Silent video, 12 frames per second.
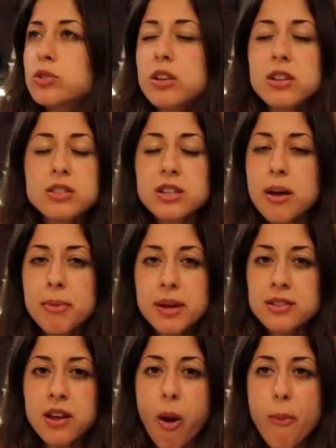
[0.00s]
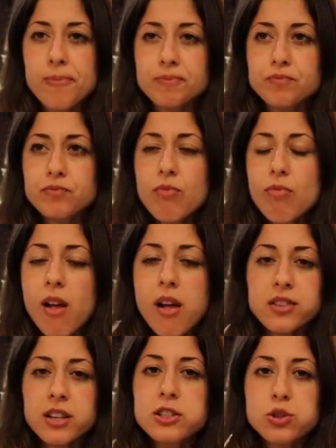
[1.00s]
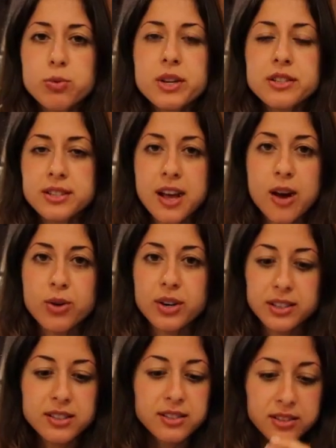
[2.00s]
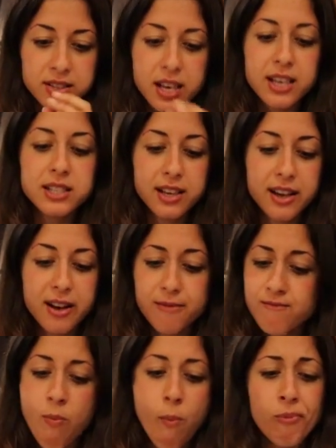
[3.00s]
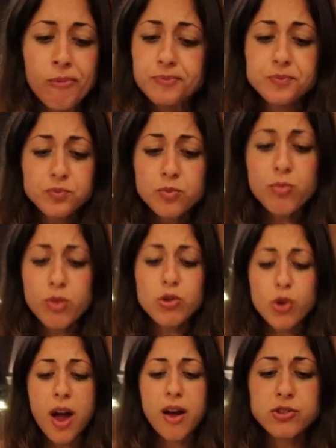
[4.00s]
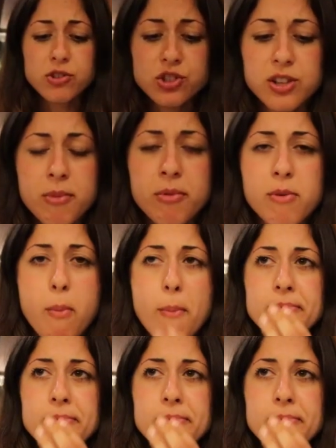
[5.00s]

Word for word: It's amazing. It's like sweet and sour. It doesn't taste like your average lemon.